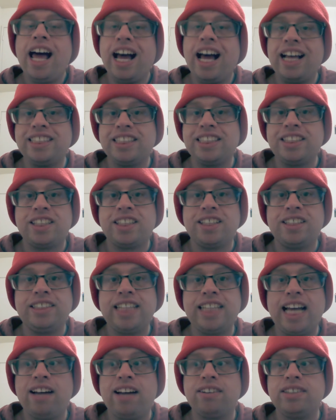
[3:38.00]
As it
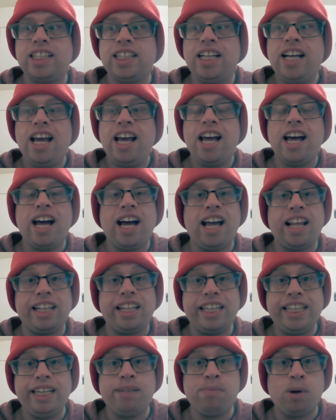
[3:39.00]
turns out,
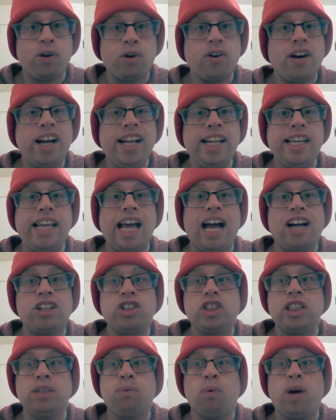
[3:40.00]
Liam O'Grady
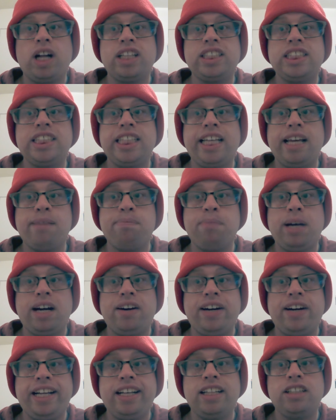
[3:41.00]
actually wants to get
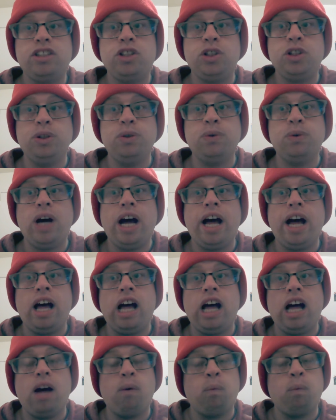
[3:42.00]
married to
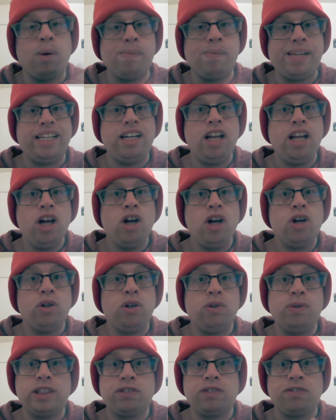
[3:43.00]
a woman
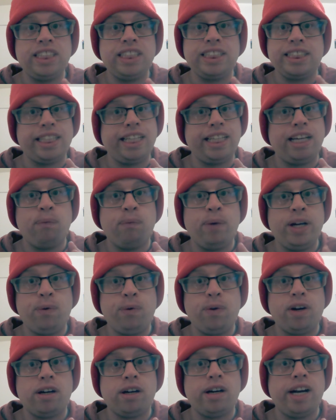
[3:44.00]
who was recently a
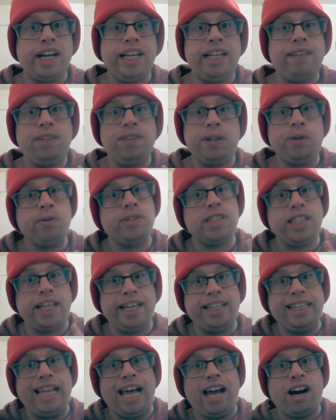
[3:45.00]
widower, and he views
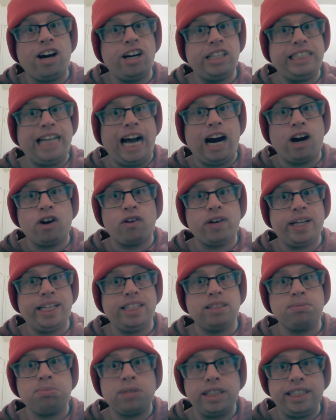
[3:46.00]
like that her dowry
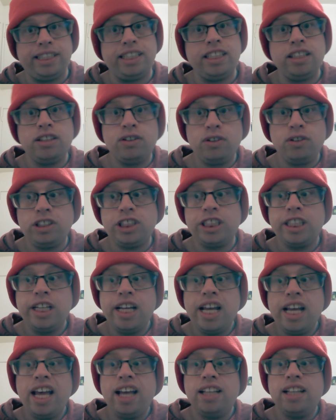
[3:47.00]
is pretty huge,
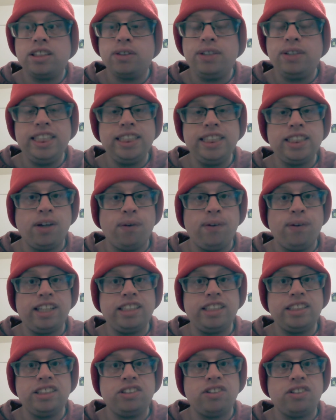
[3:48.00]
and so he's
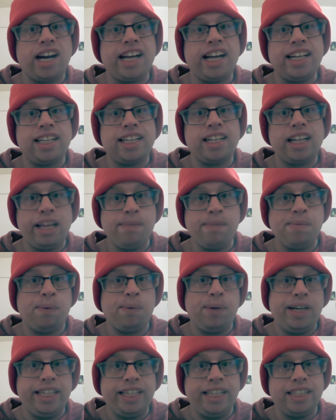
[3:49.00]
going to try to claim it
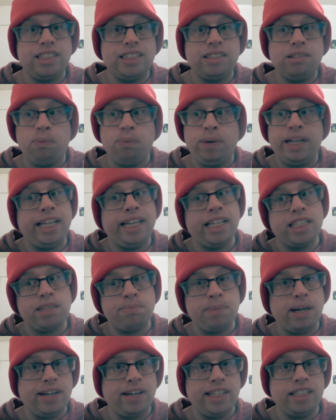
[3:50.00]
when he
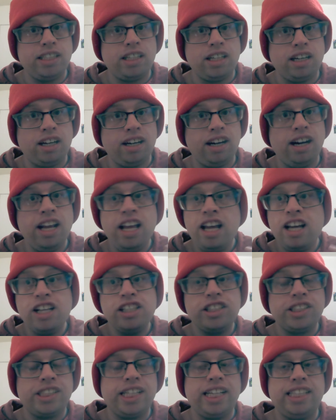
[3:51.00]
gets married to her,
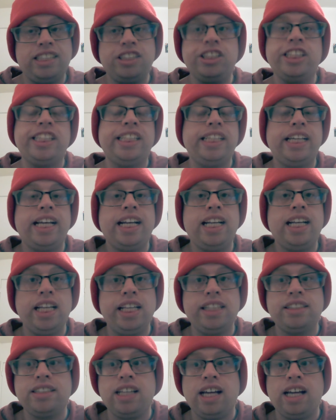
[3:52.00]
so that she can get
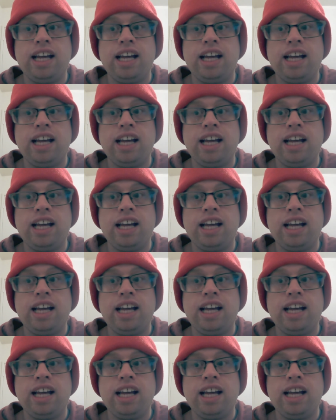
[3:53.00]
his